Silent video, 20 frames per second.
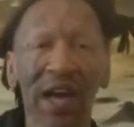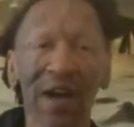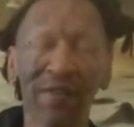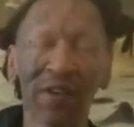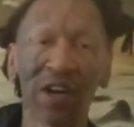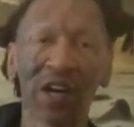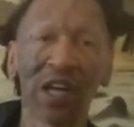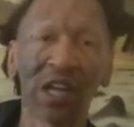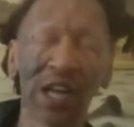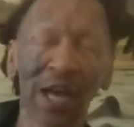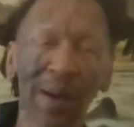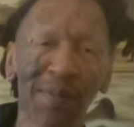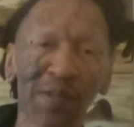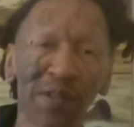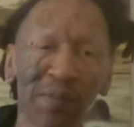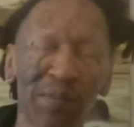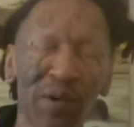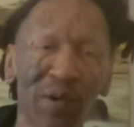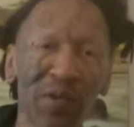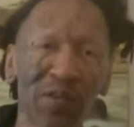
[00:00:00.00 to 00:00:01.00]
I have a
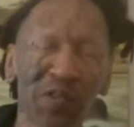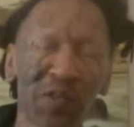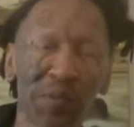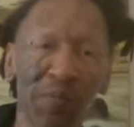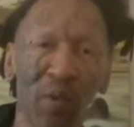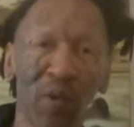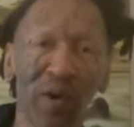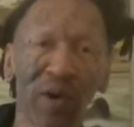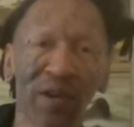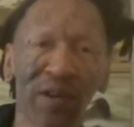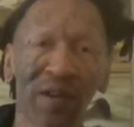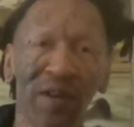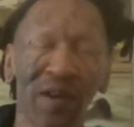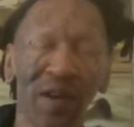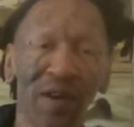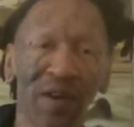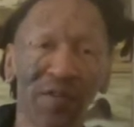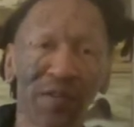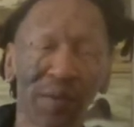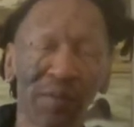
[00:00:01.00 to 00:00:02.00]
collapsible spork
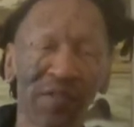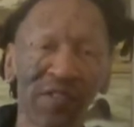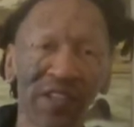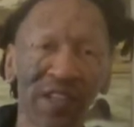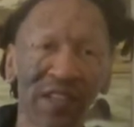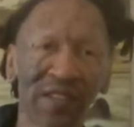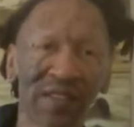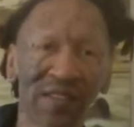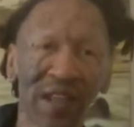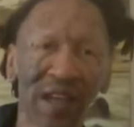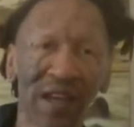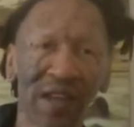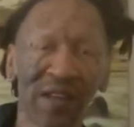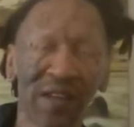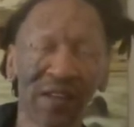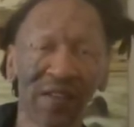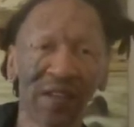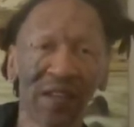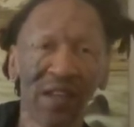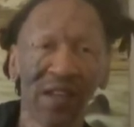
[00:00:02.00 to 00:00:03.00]
from
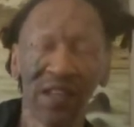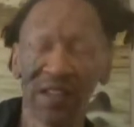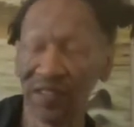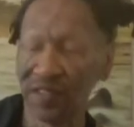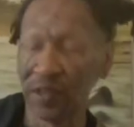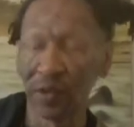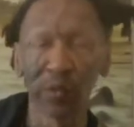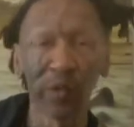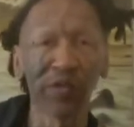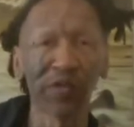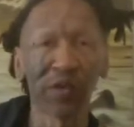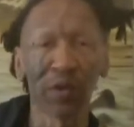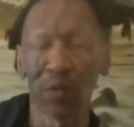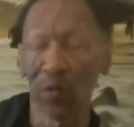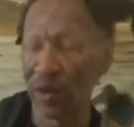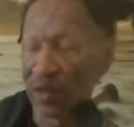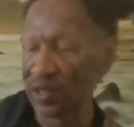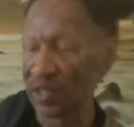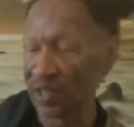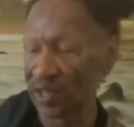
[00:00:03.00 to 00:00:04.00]
GSI. It's the
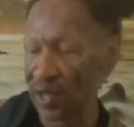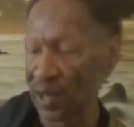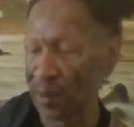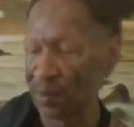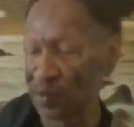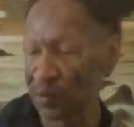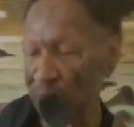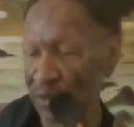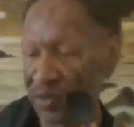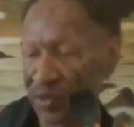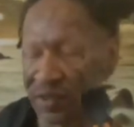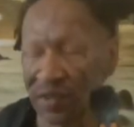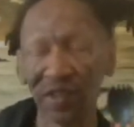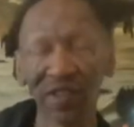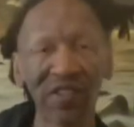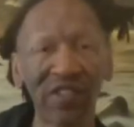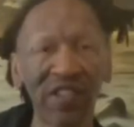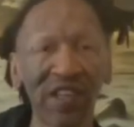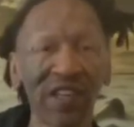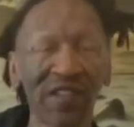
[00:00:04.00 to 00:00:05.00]
original one that comes with
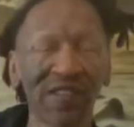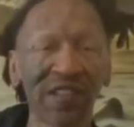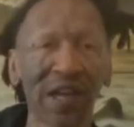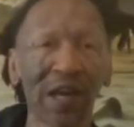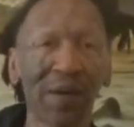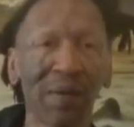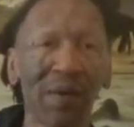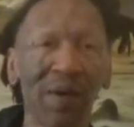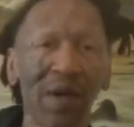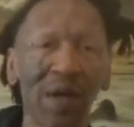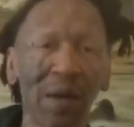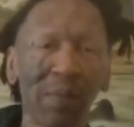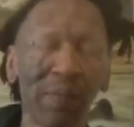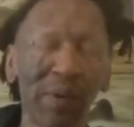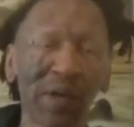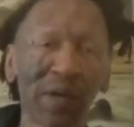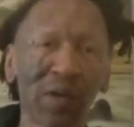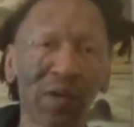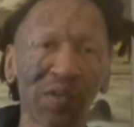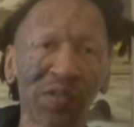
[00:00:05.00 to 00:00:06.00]
the Gsi
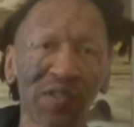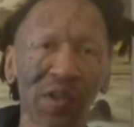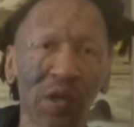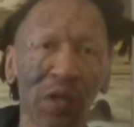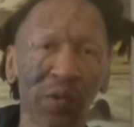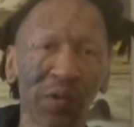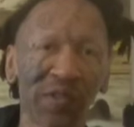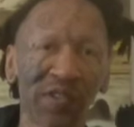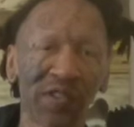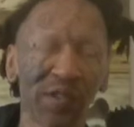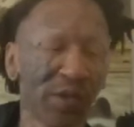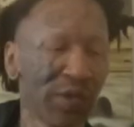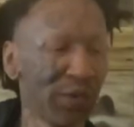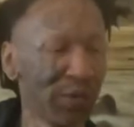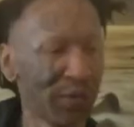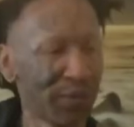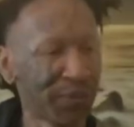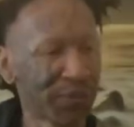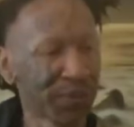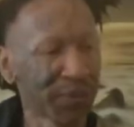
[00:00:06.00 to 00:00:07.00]
Pinnacle Solos
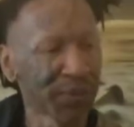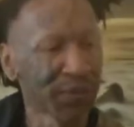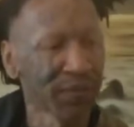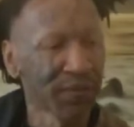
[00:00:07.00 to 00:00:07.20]
2.